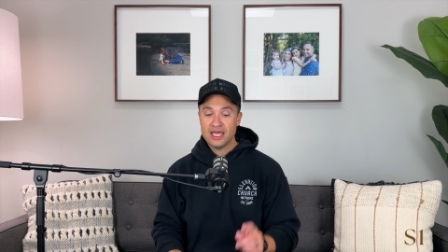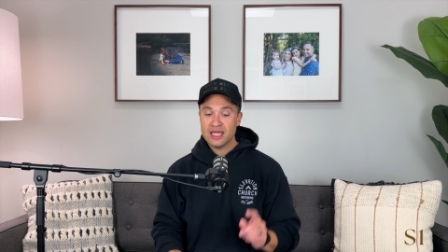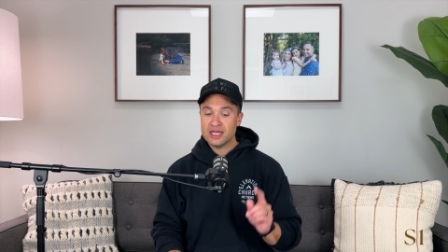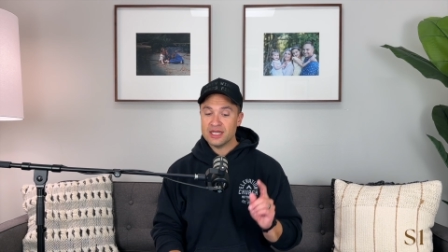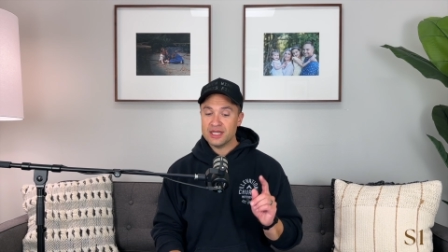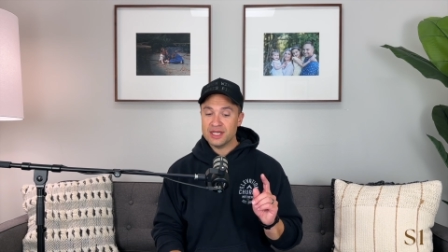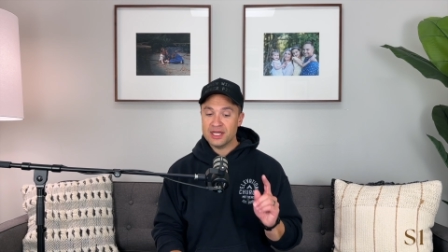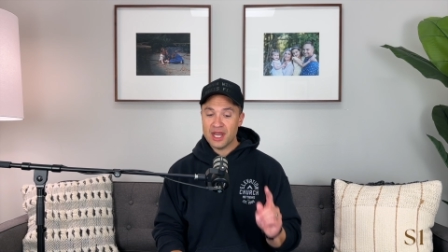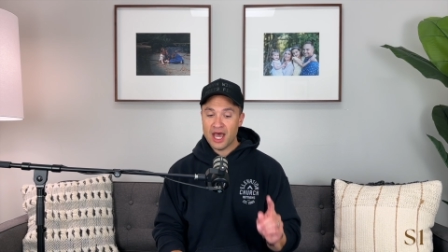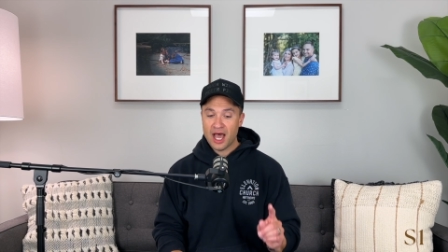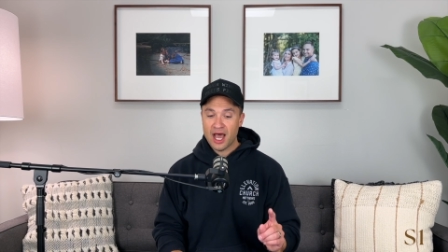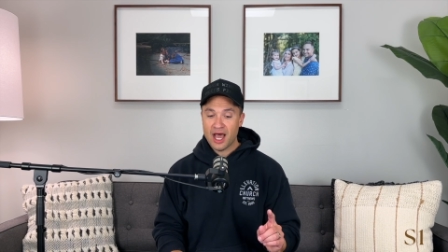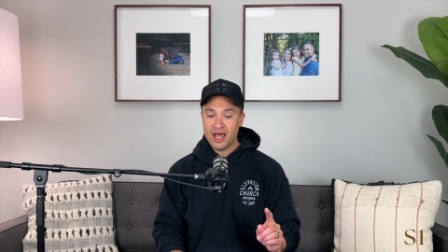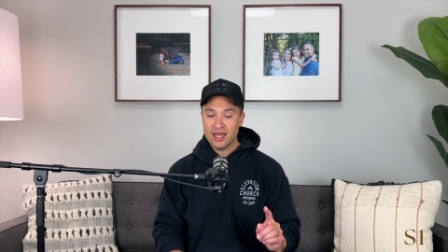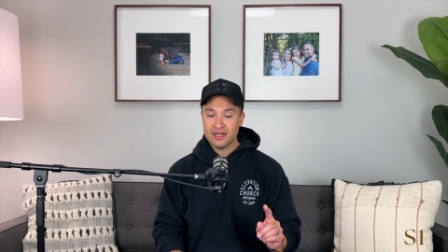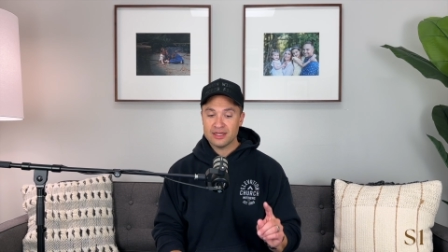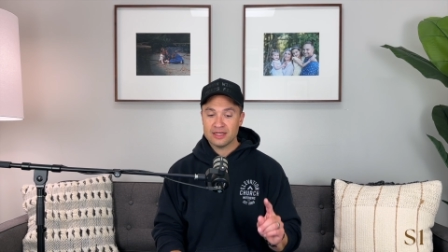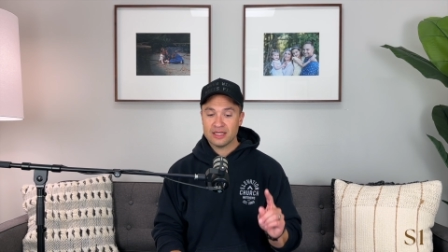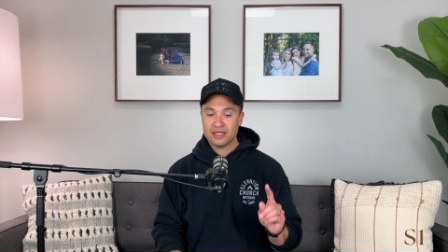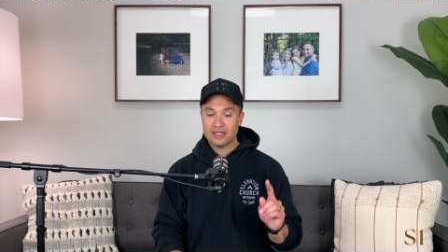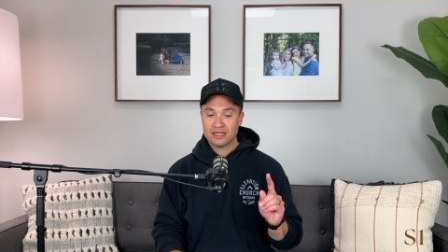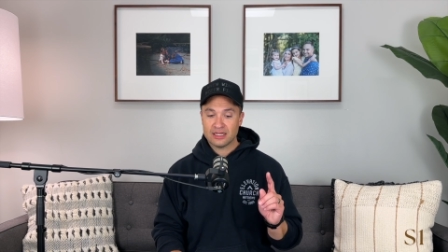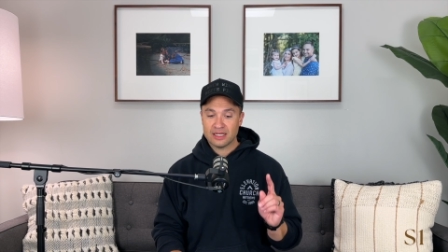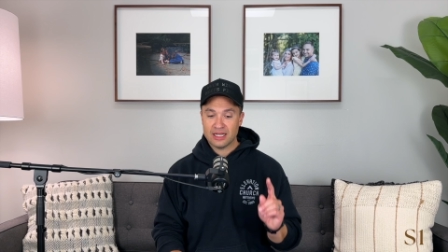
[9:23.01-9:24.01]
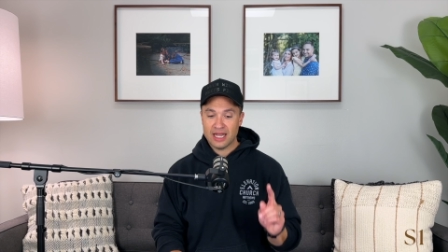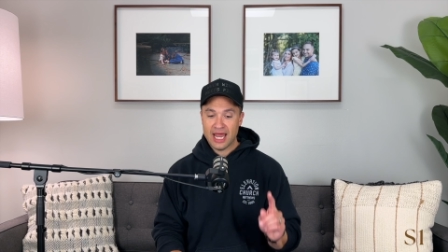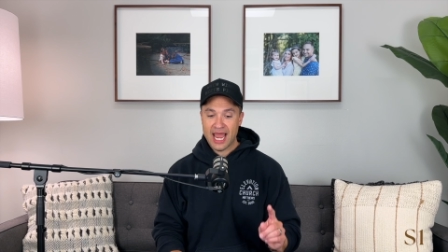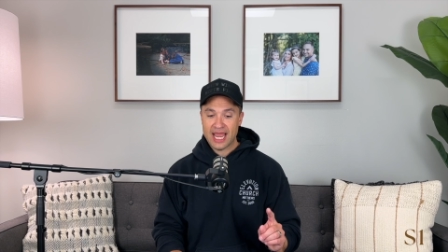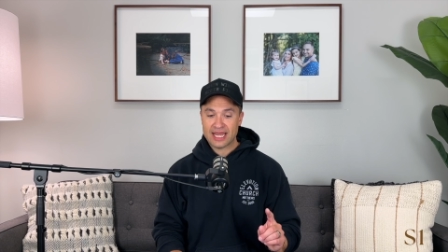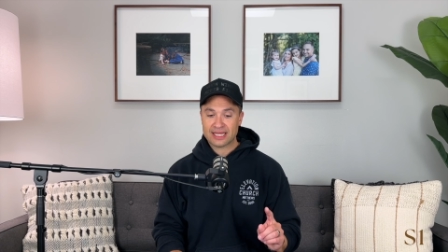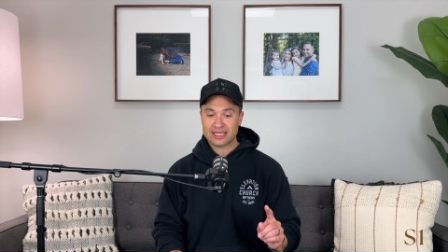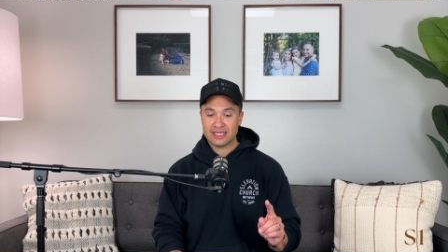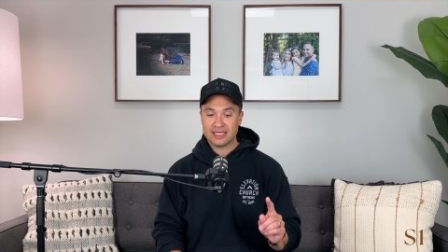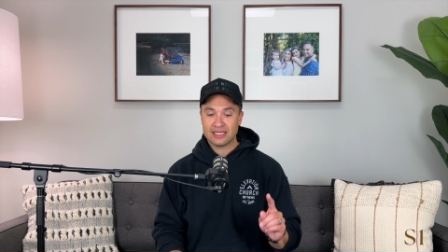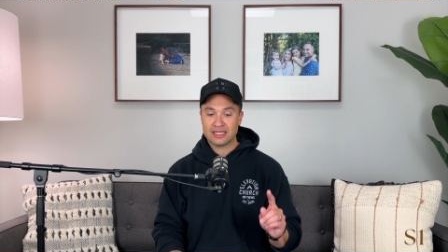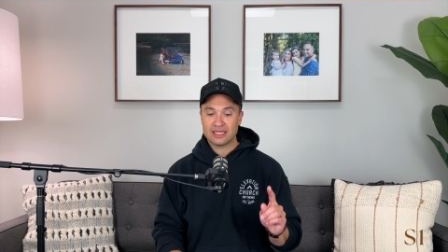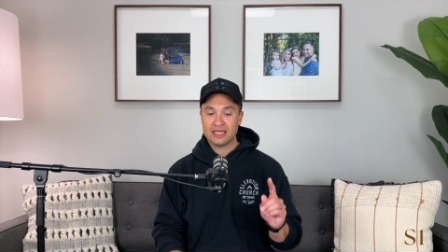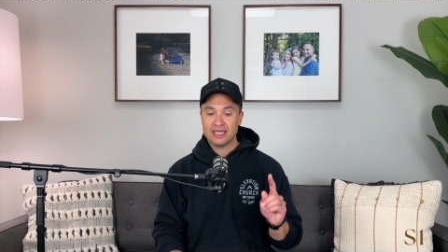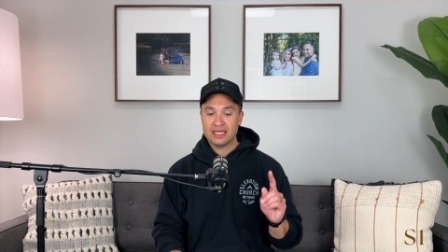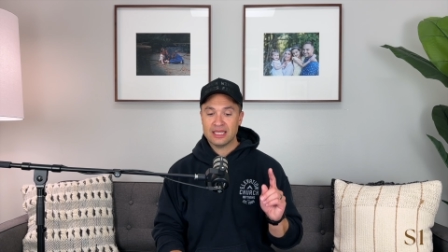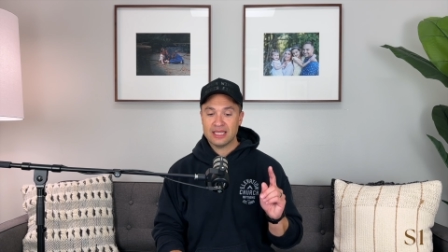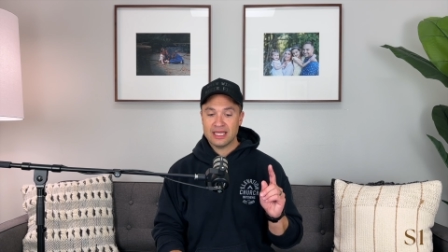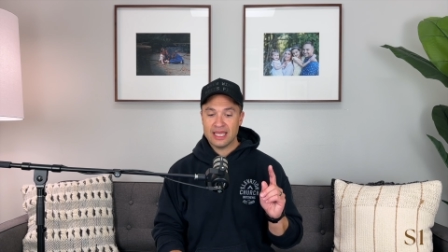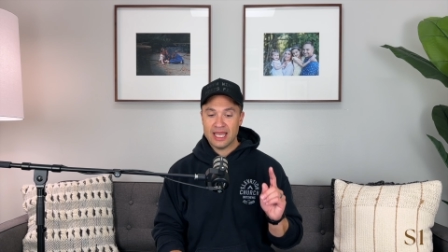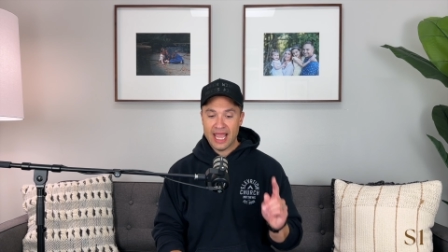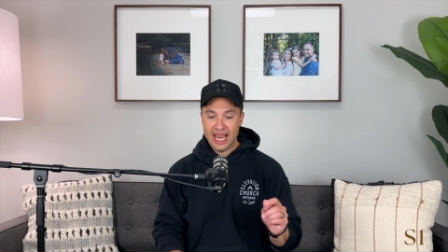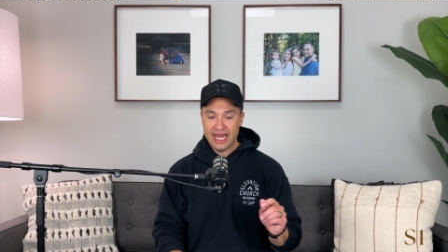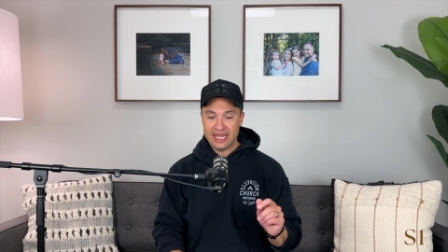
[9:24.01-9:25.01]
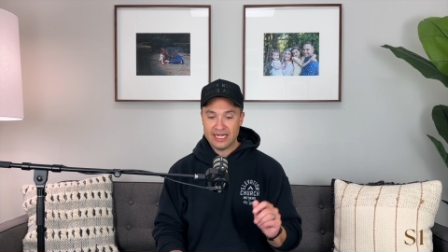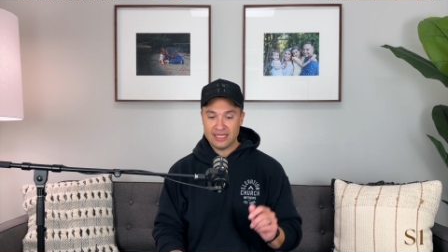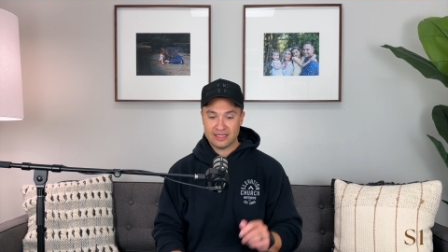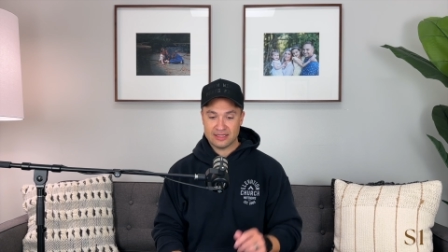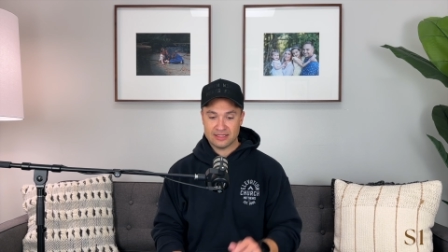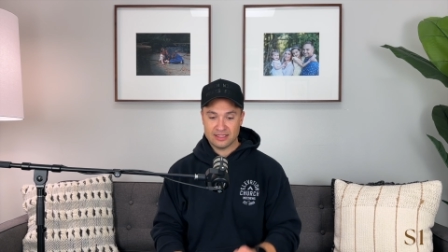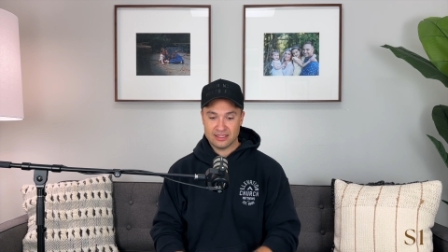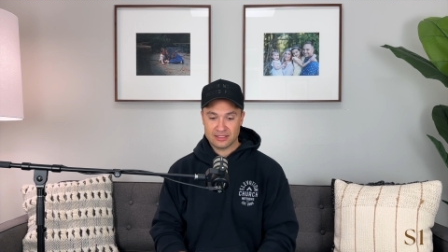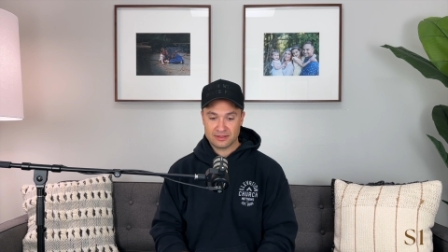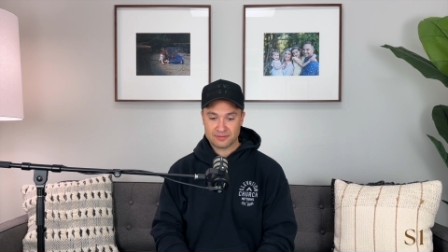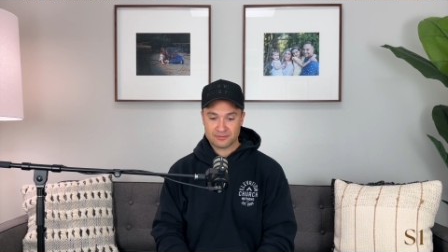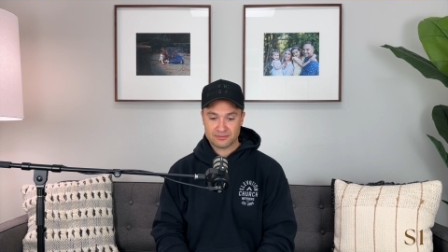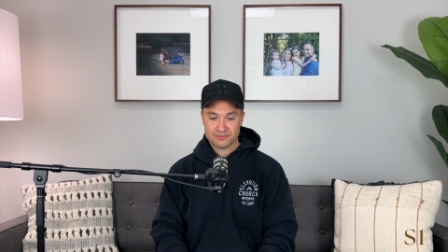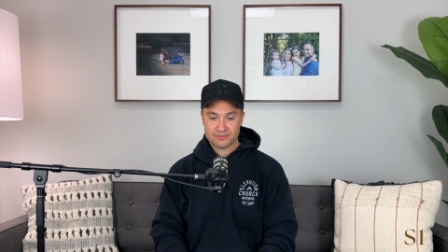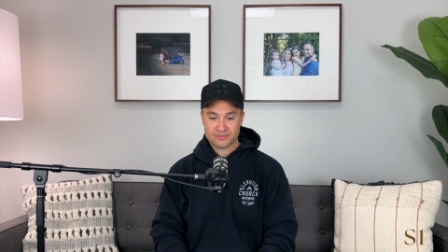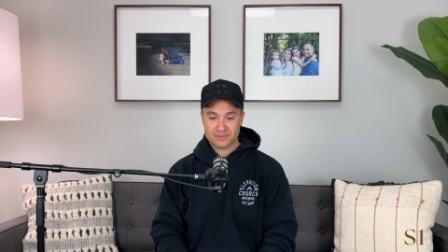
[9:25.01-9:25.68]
not lacking anything.